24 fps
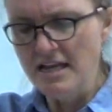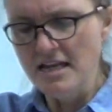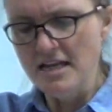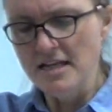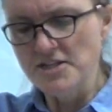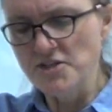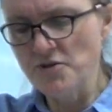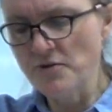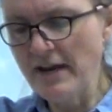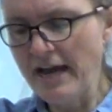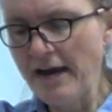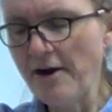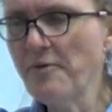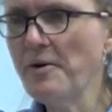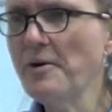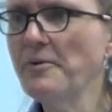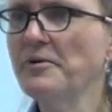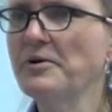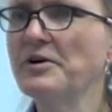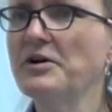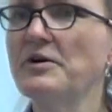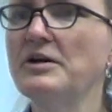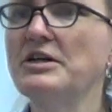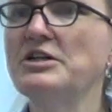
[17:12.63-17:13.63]
So now what
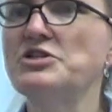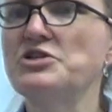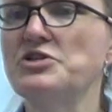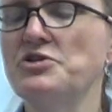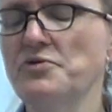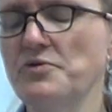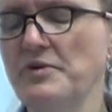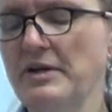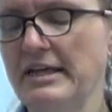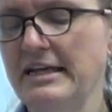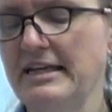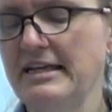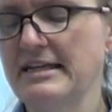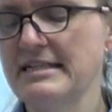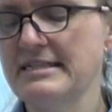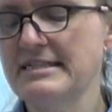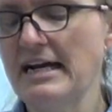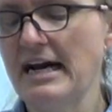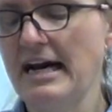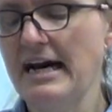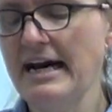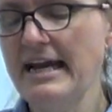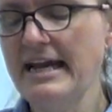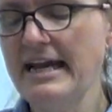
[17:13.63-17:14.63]
we're going to do is
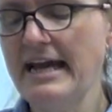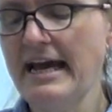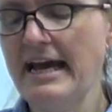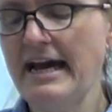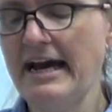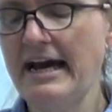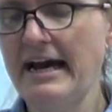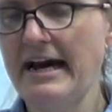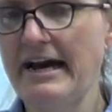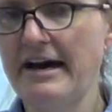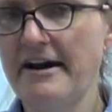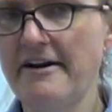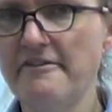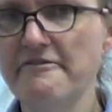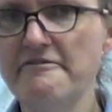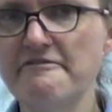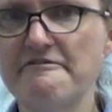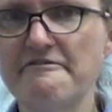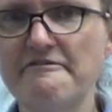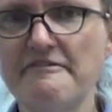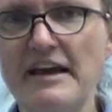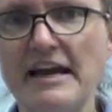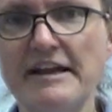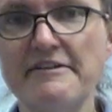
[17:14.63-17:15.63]
I have,
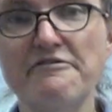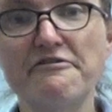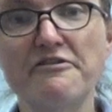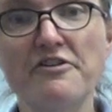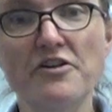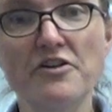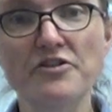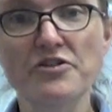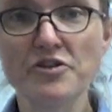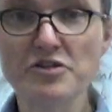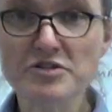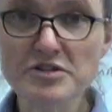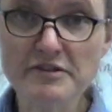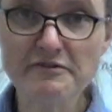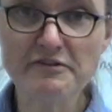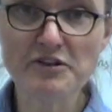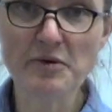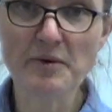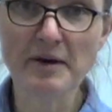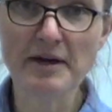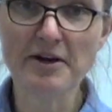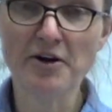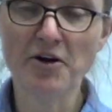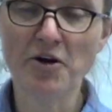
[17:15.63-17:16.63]
and for those of you
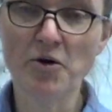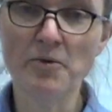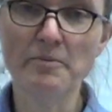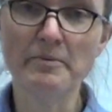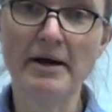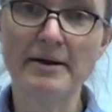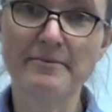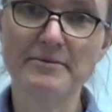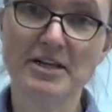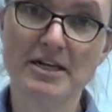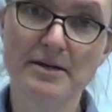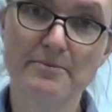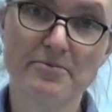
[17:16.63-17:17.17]
at home, I'm going to